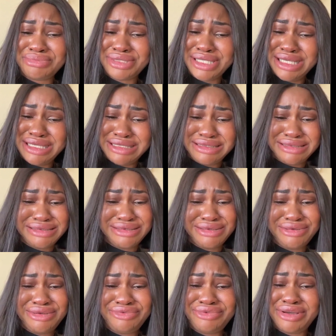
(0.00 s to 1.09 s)
please,
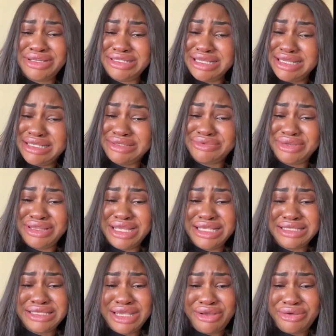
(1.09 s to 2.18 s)
for just for the
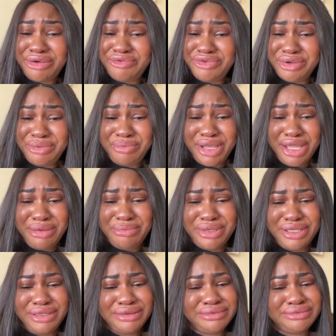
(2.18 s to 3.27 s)
sake of your
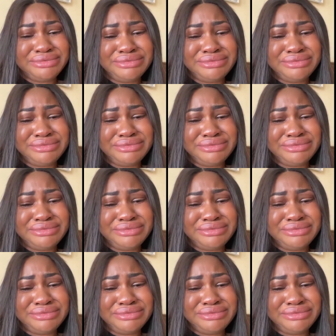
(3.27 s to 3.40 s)
baby.